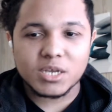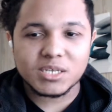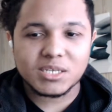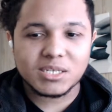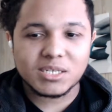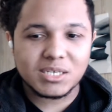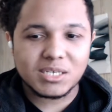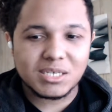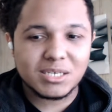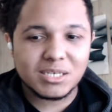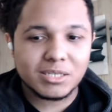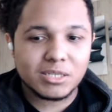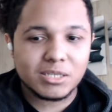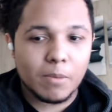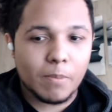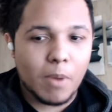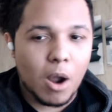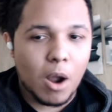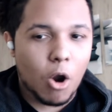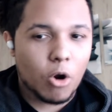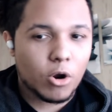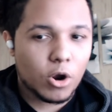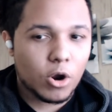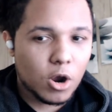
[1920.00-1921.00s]
sees the
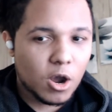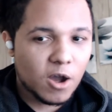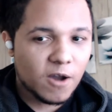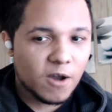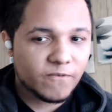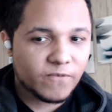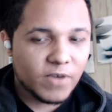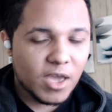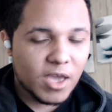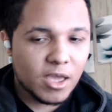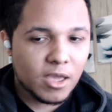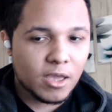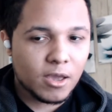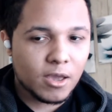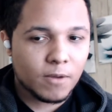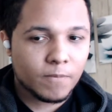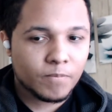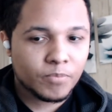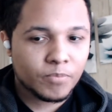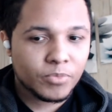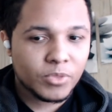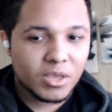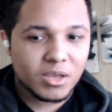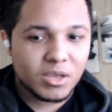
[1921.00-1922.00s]
power of Ea,
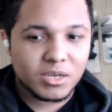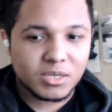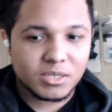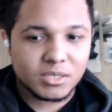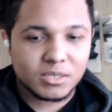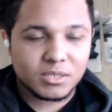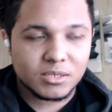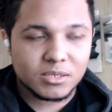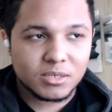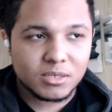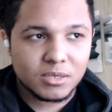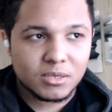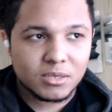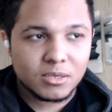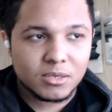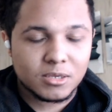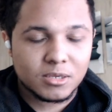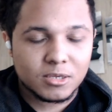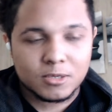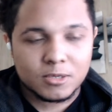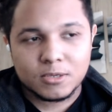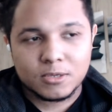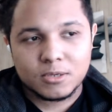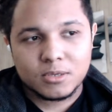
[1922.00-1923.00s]
because
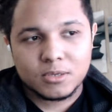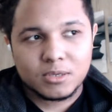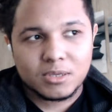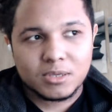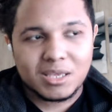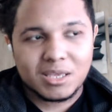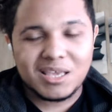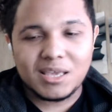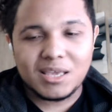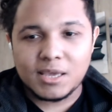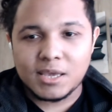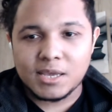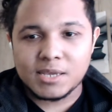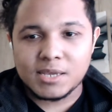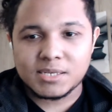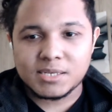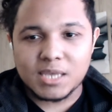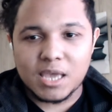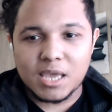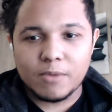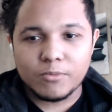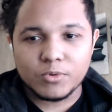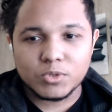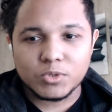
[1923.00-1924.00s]
he is
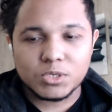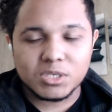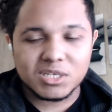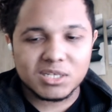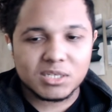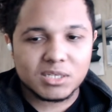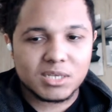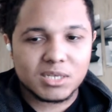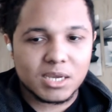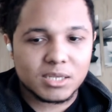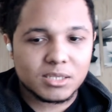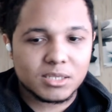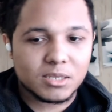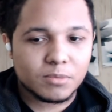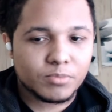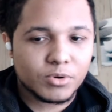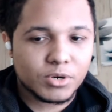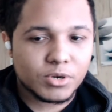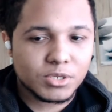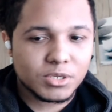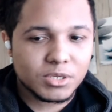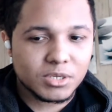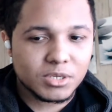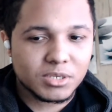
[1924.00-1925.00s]
able to detect the
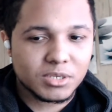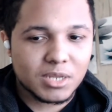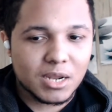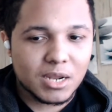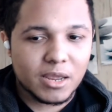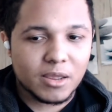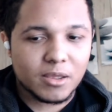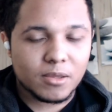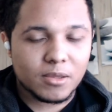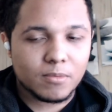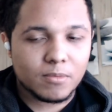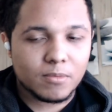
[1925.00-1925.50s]
person's like